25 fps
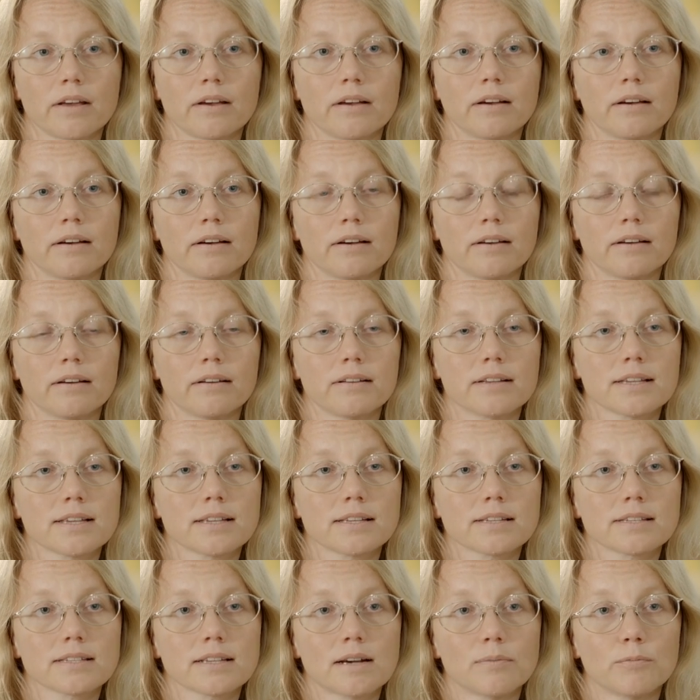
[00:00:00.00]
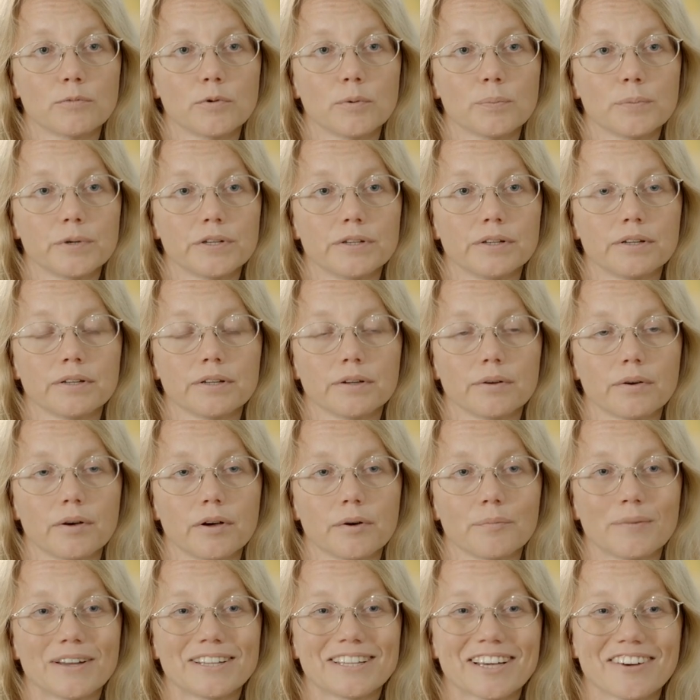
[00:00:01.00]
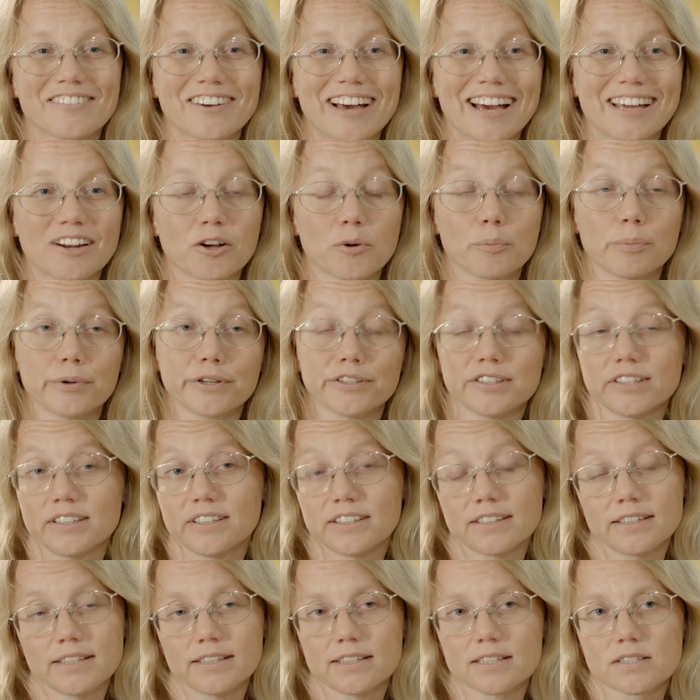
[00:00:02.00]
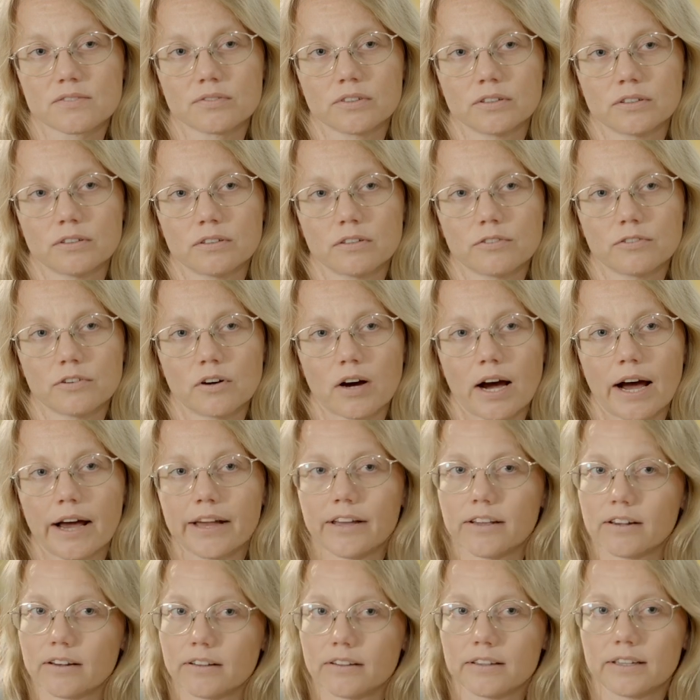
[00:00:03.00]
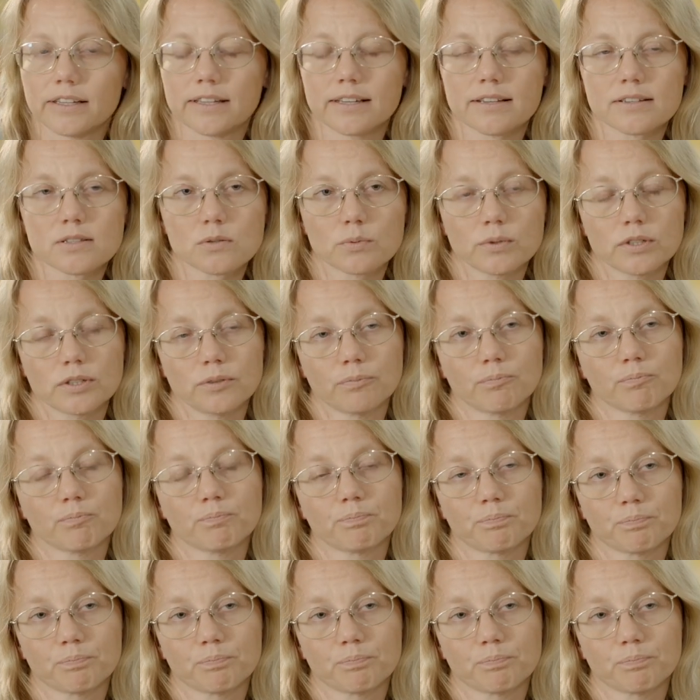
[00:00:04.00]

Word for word: uh, some women uh, might have had opportunities for, for higher learning as well.